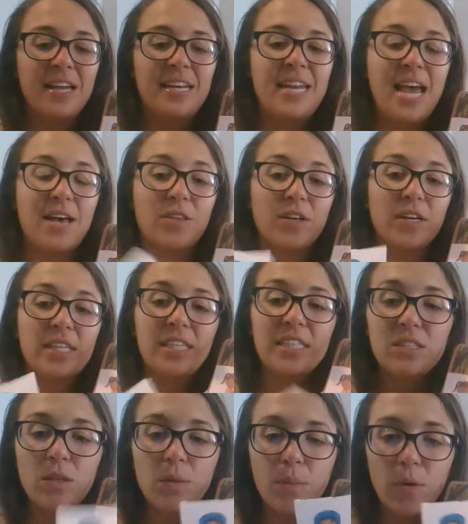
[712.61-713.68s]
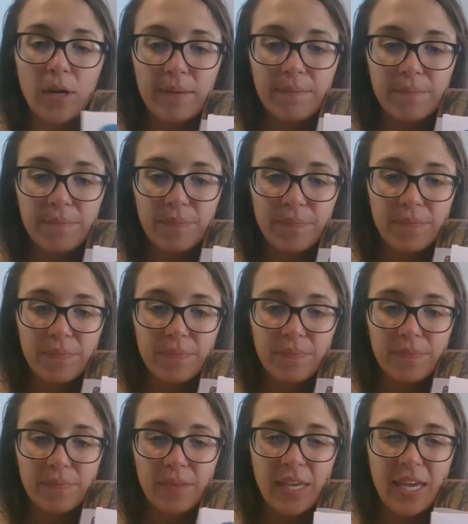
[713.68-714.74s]
Now, look at this little boy.
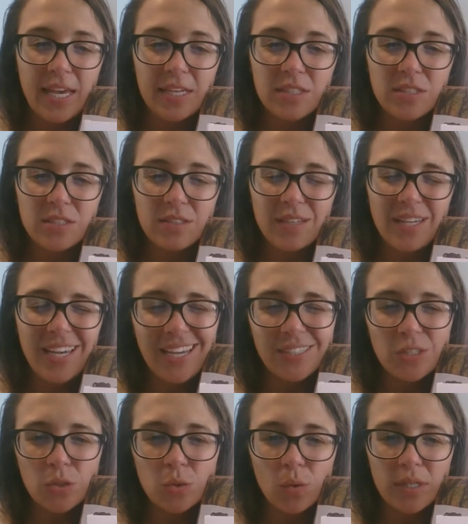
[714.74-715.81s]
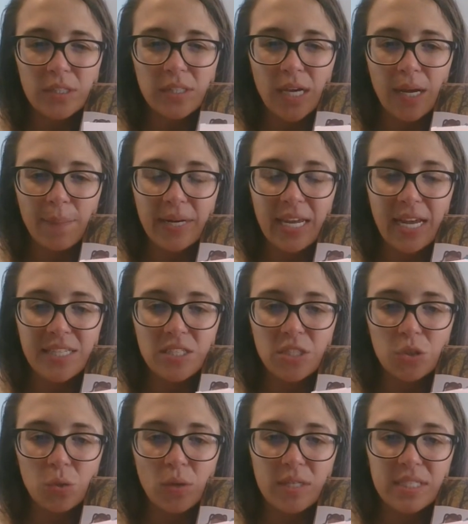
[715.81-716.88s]
He has shorts on, but he has a
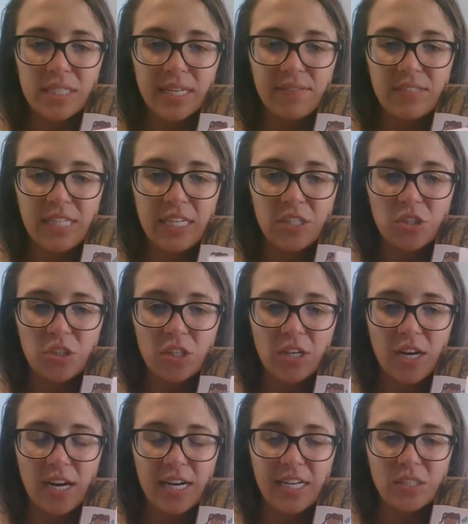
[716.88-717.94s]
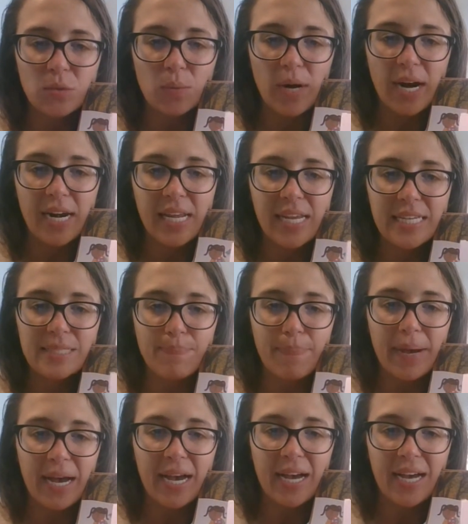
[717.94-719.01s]
short sleeve t-shirt on and he's riding his
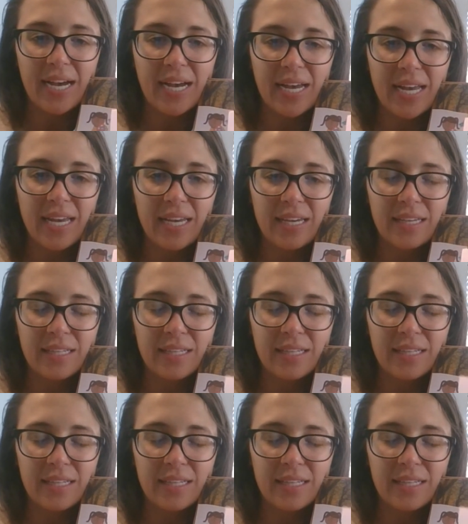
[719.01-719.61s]
bike.